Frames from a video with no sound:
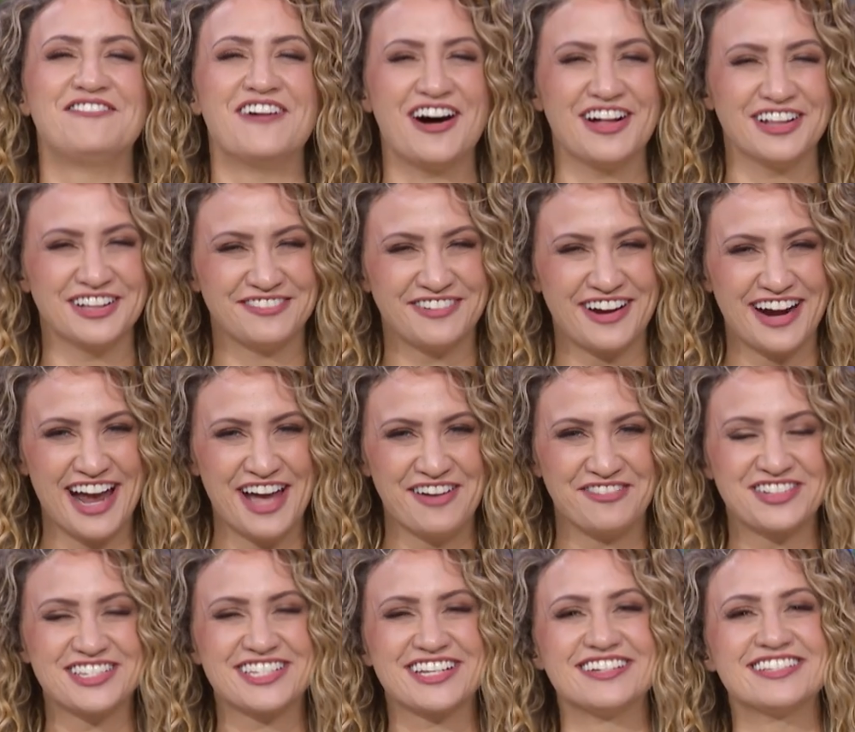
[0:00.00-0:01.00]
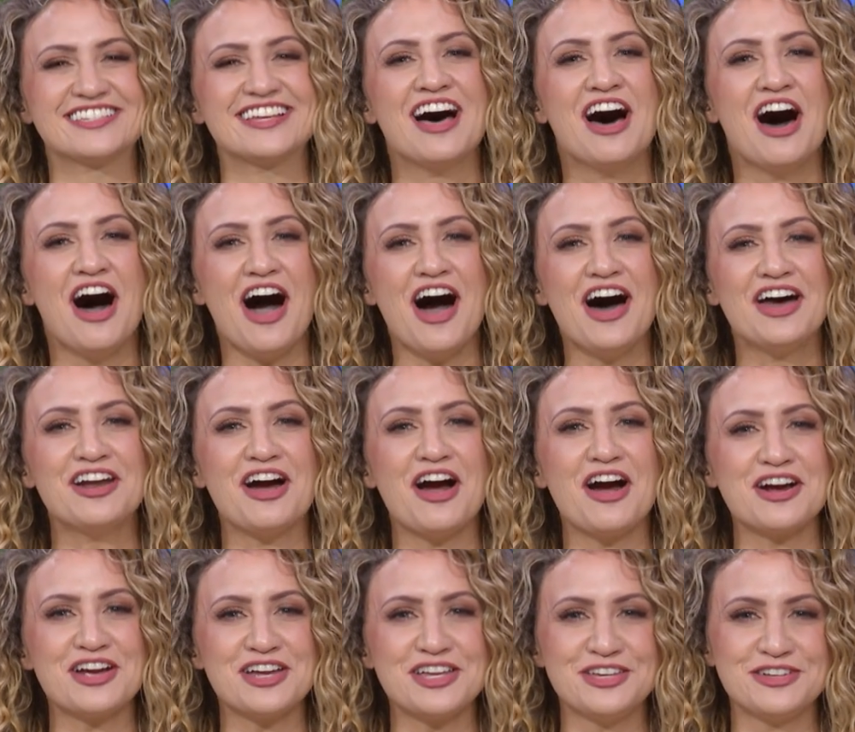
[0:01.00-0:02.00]
all of our episodes on
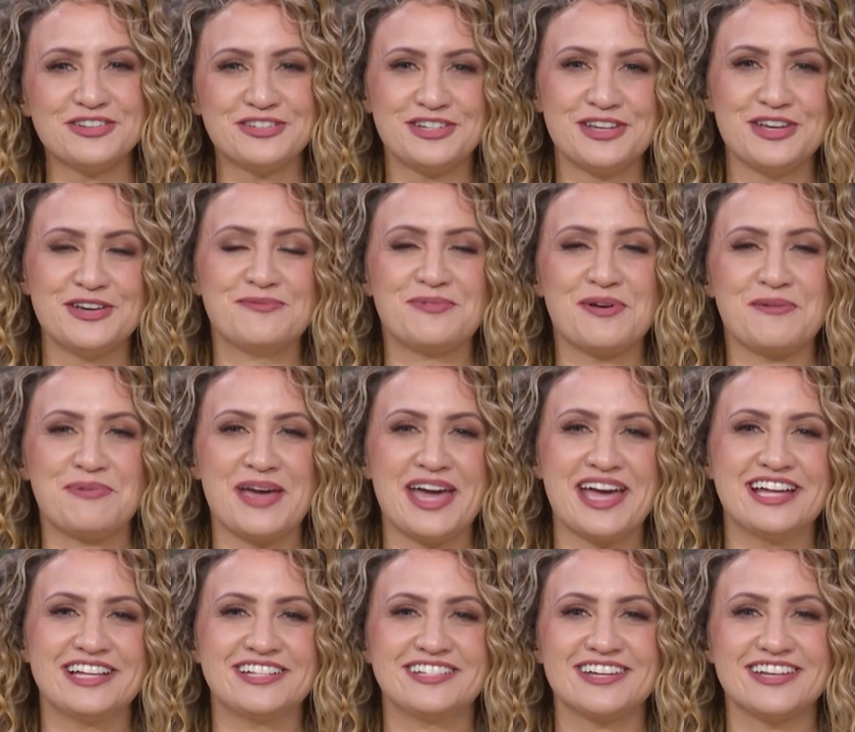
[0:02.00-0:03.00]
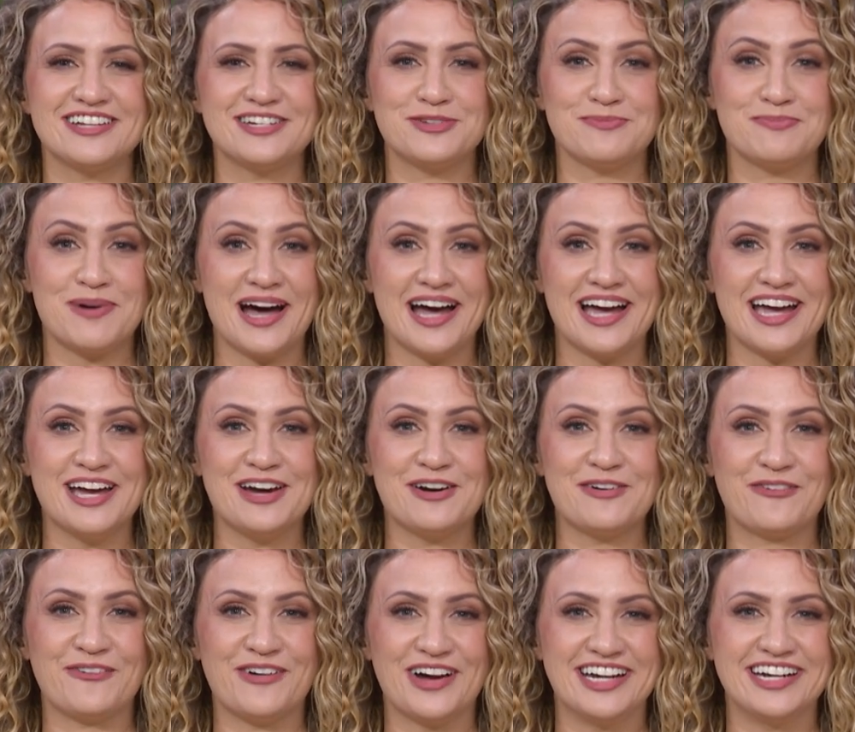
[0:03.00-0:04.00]
our YouTube page, Dubai
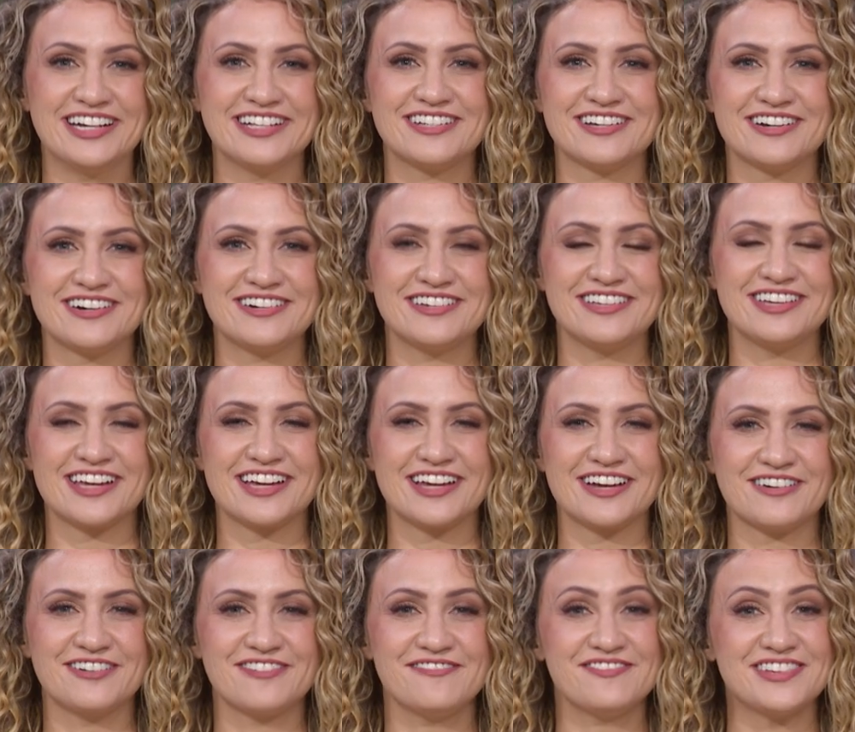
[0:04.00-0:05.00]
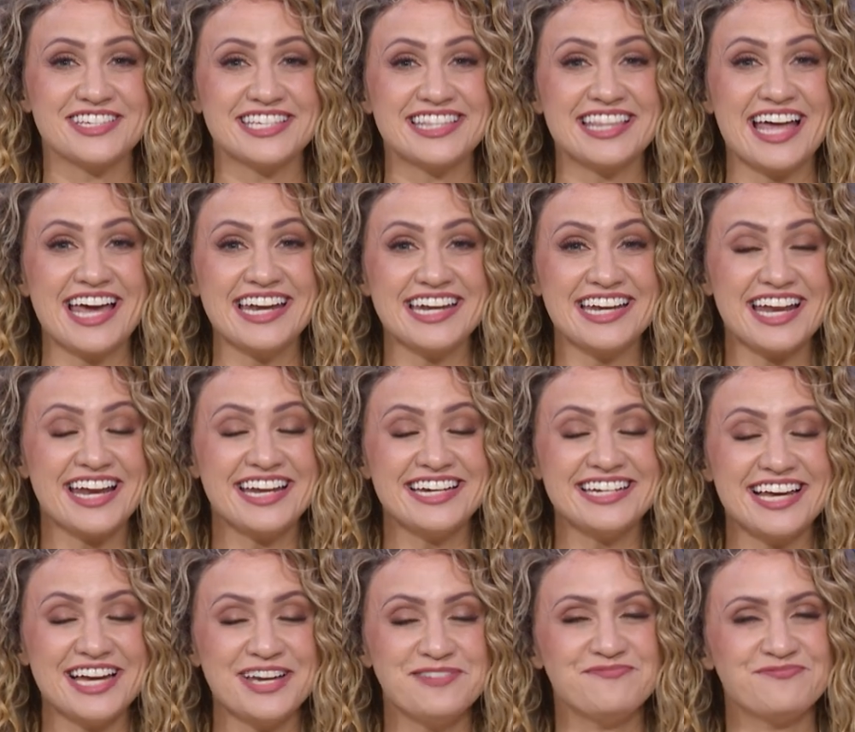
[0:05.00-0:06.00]
One. So you can go visit that at any
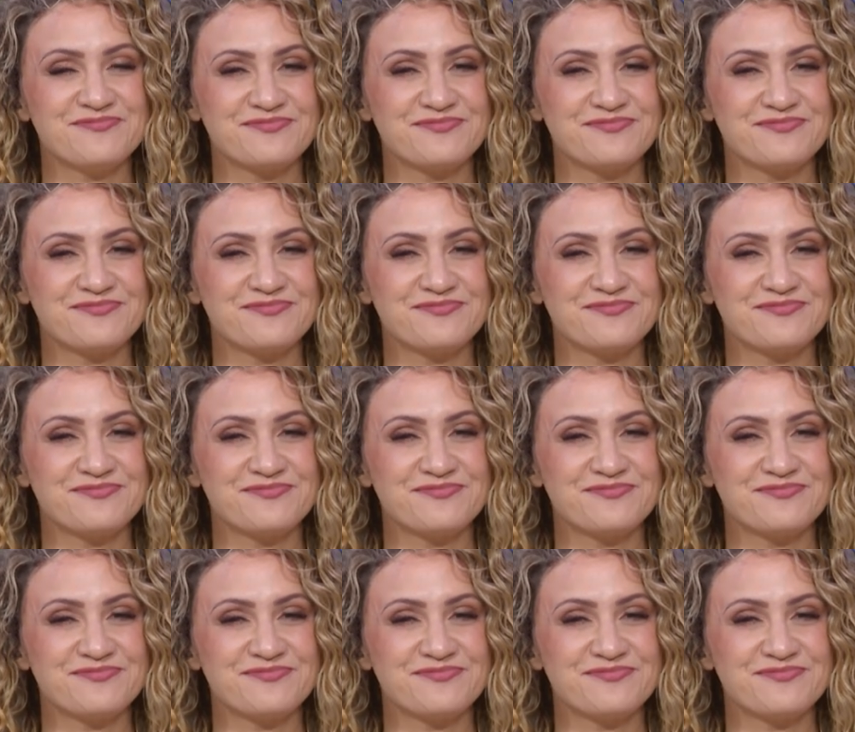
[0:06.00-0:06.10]
time.